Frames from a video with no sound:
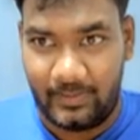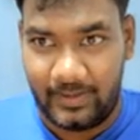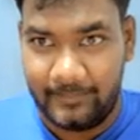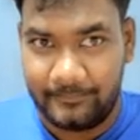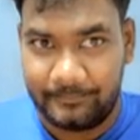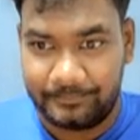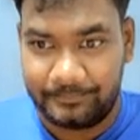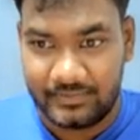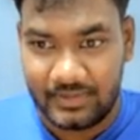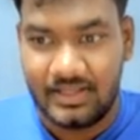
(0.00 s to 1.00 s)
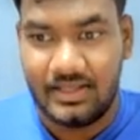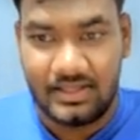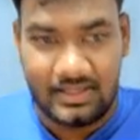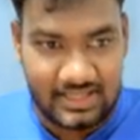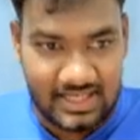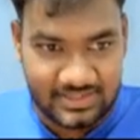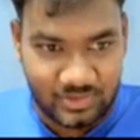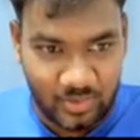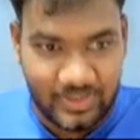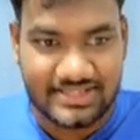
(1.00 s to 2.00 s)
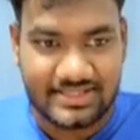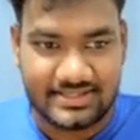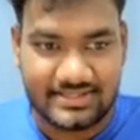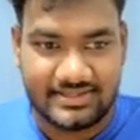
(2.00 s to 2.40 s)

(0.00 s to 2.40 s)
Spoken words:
Okay. Last two questions.